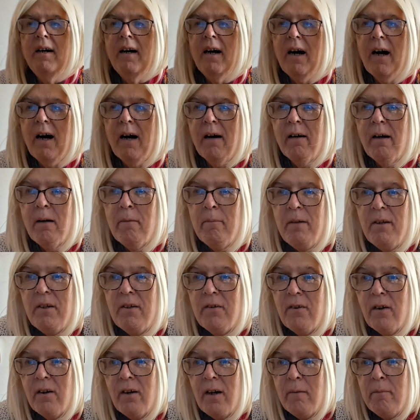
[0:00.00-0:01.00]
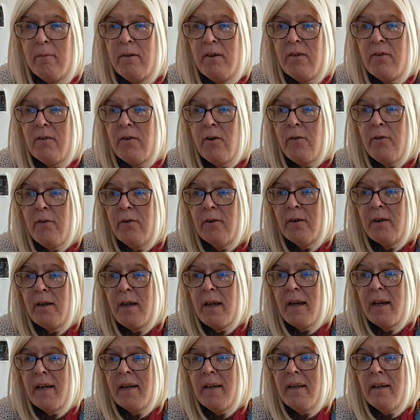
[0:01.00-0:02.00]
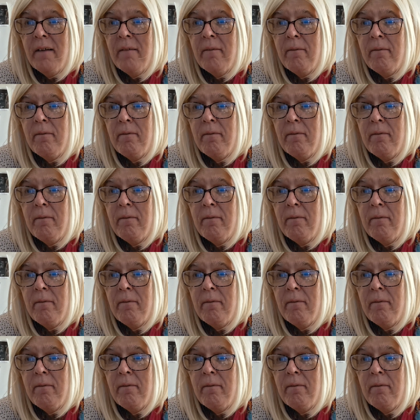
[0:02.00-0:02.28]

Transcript: let me show you again.